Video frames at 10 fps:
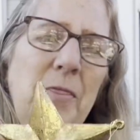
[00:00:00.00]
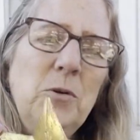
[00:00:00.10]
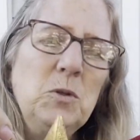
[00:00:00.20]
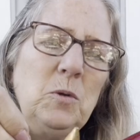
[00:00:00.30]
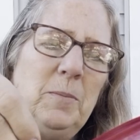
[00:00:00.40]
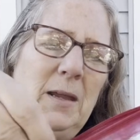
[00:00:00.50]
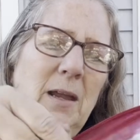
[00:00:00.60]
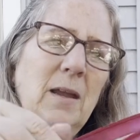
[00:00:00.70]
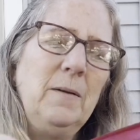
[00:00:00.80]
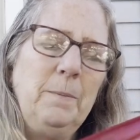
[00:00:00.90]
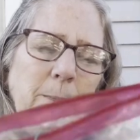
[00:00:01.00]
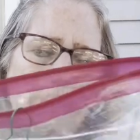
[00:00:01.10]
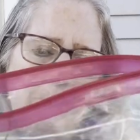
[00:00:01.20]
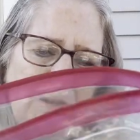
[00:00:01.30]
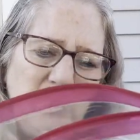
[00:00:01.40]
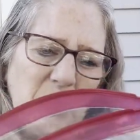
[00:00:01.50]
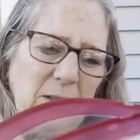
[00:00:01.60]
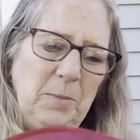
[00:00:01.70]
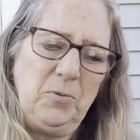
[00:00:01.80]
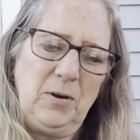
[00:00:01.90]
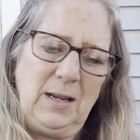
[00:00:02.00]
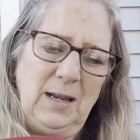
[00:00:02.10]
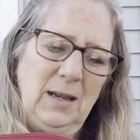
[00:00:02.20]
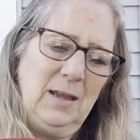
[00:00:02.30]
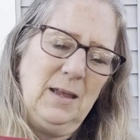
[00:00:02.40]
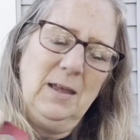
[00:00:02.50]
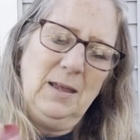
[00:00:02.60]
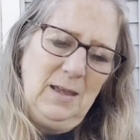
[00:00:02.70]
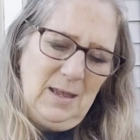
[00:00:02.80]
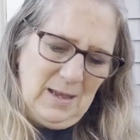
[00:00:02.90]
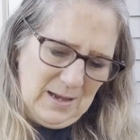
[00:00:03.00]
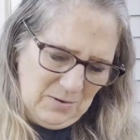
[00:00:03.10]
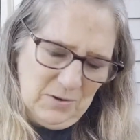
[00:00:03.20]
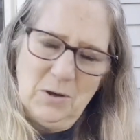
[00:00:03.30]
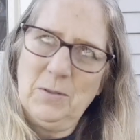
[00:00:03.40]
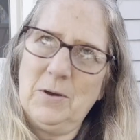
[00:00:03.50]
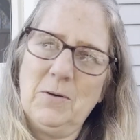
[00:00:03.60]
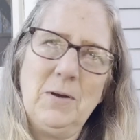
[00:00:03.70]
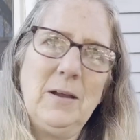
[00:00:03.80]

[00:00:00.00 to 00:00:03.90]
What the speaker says: those would be really pretty. I don't know though.